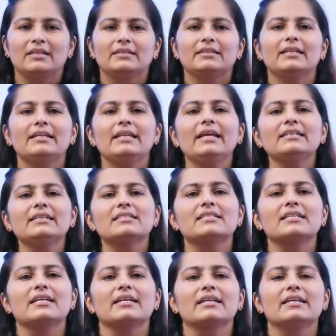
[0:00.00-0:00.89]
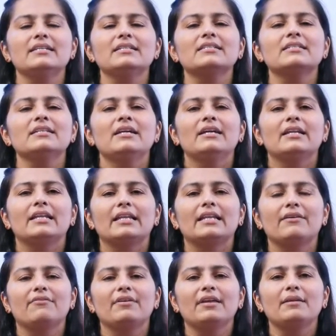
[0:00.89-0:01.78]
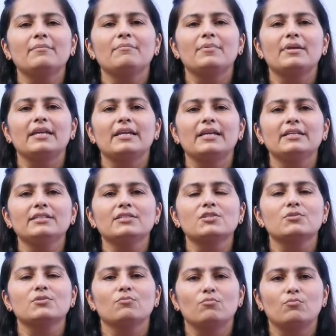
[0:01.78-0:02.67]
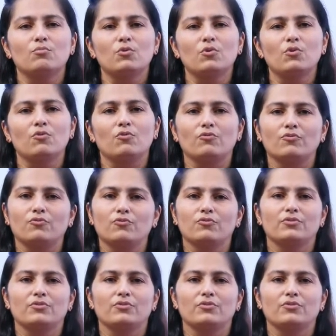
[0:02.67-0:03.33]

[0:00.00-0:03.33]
The next thing is living beings move.